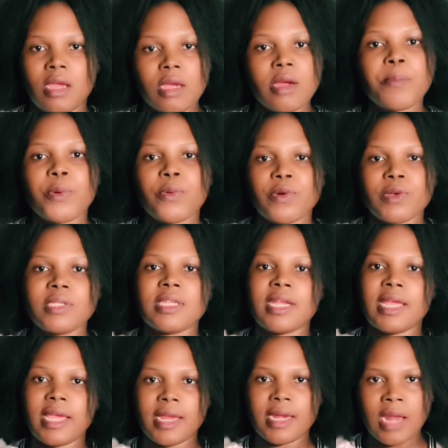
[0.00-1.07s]
hair
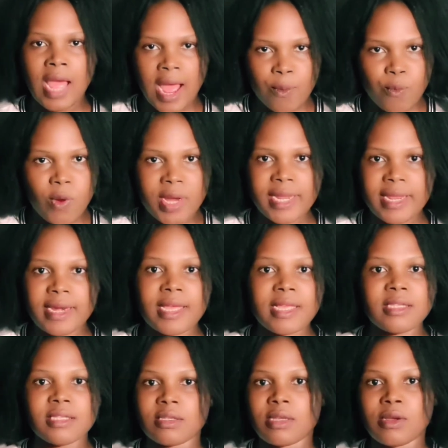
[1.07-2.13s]
porosity and what it
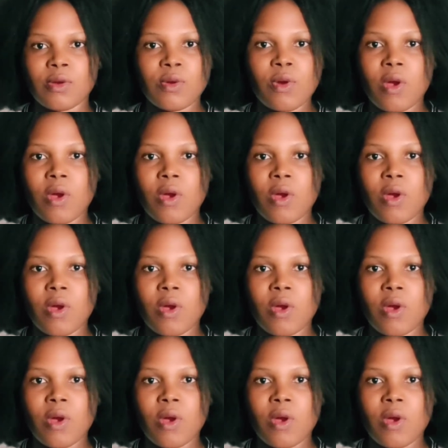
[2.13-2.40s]
is